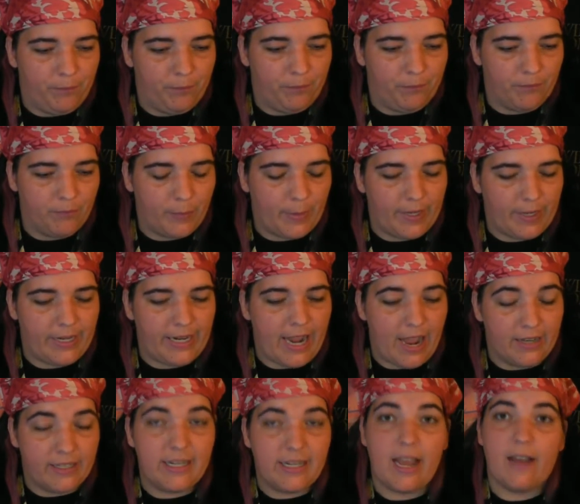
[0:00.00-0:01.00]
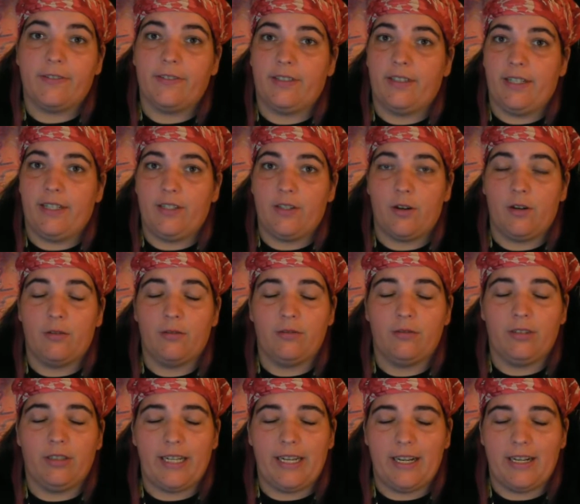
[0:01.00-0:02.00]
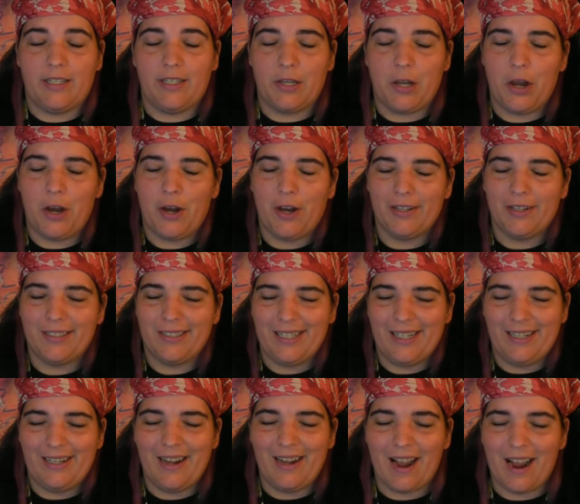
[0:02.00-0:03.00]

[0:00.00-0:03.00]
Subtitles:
But yeah, definitely totally exhausted.